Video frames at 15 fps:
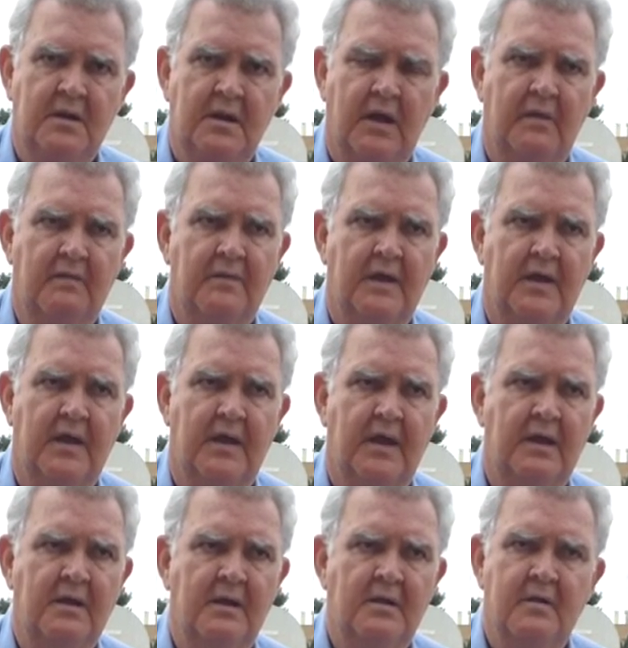And the
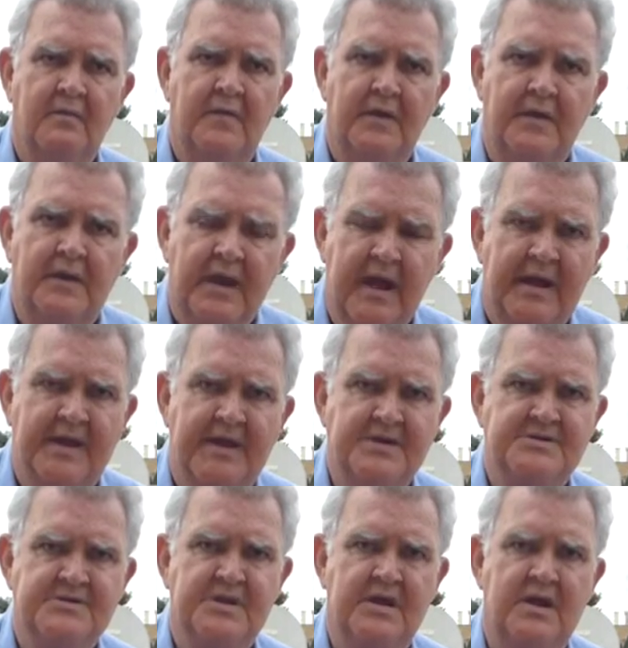
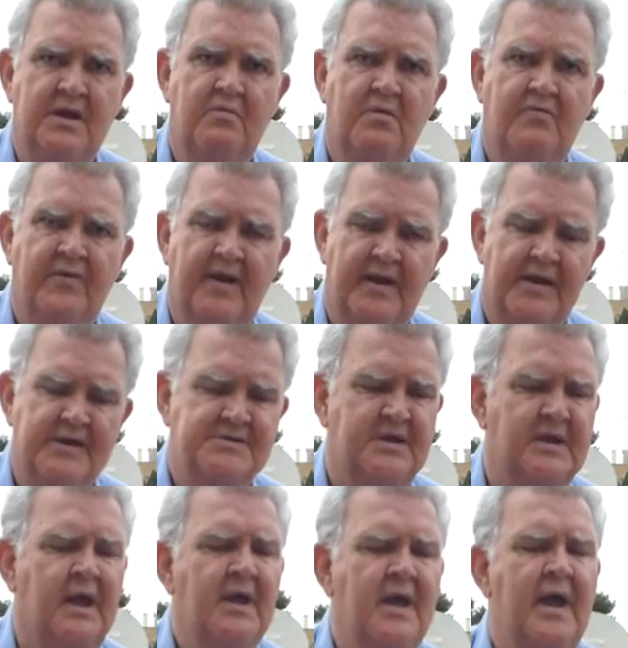catechists there were fantastic.
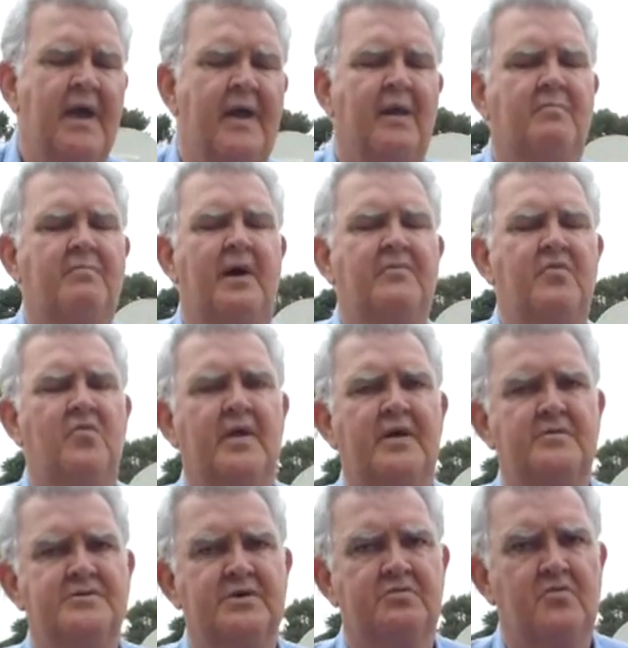And above all, there
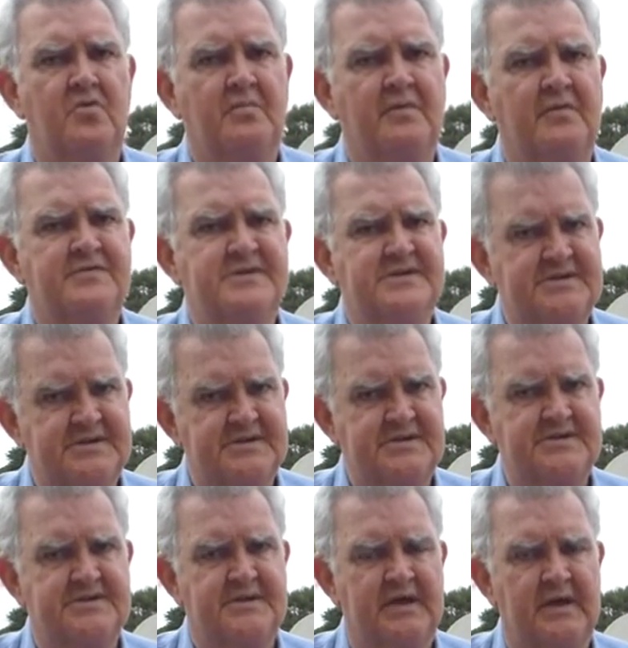was a group of
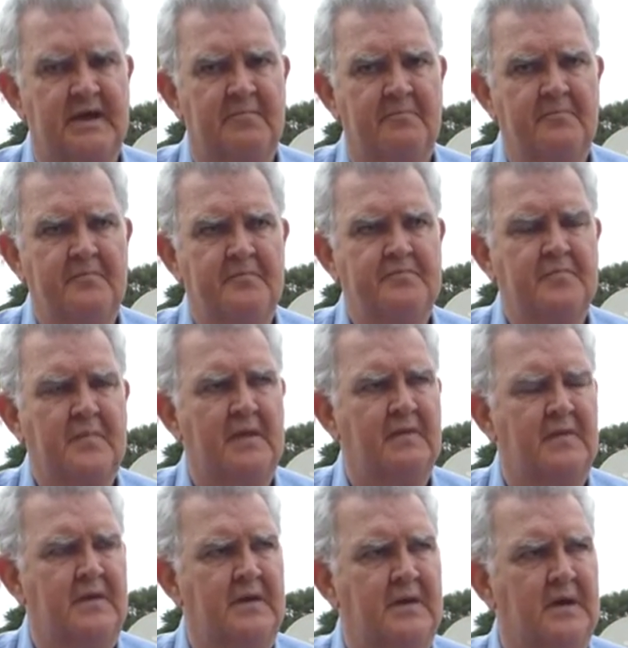sisters there,
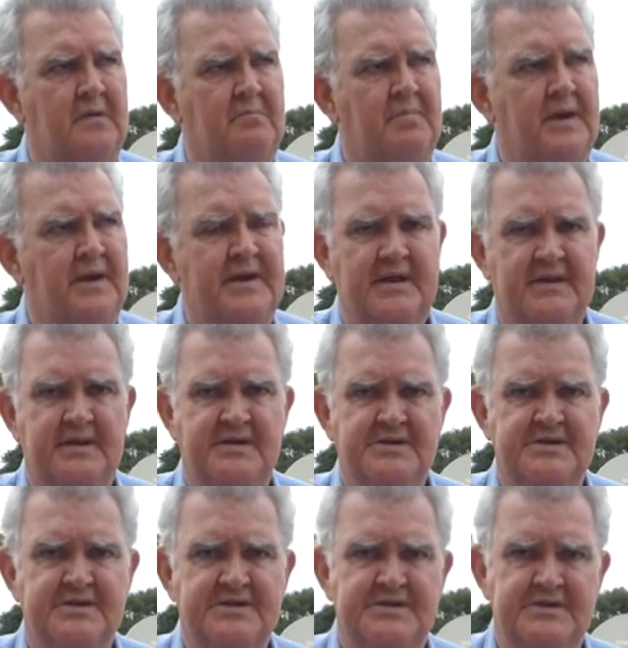the Benedictine
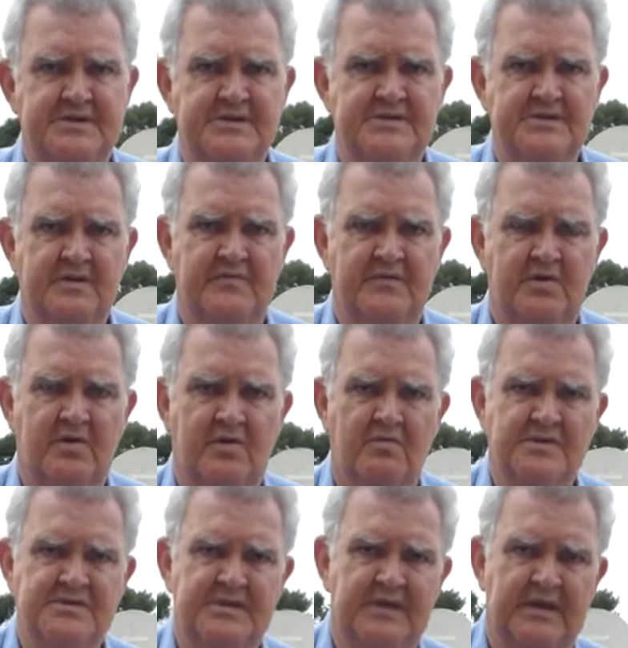sisters of the
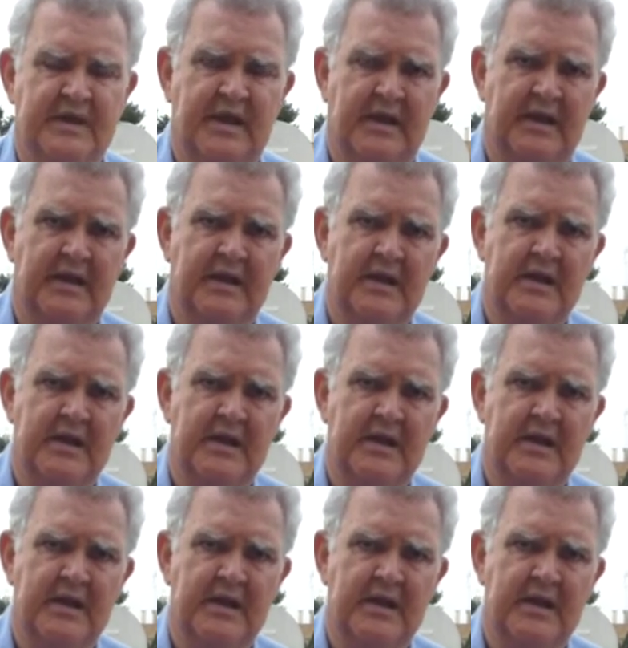Eucharistic King.